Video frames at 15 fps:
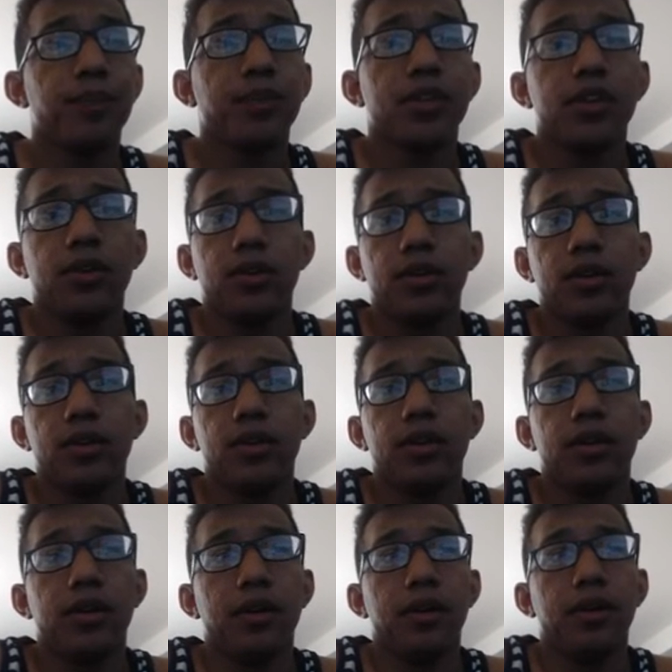You
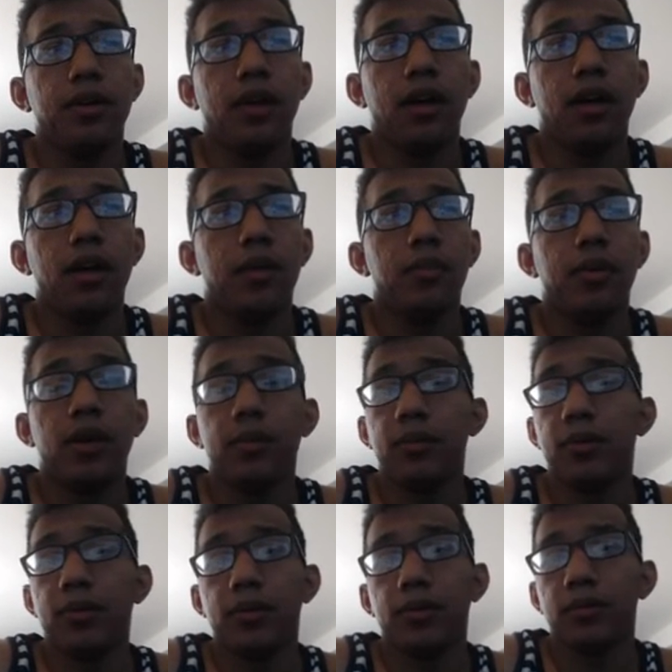could pump
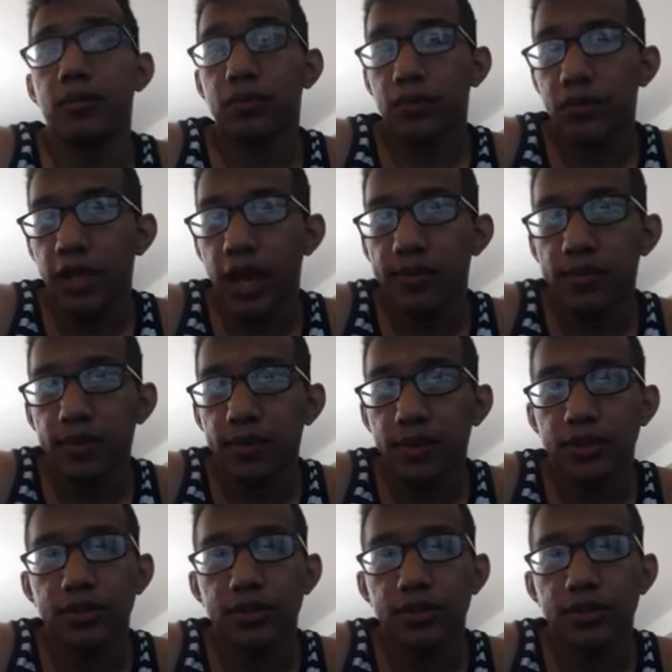your Captain Hooks,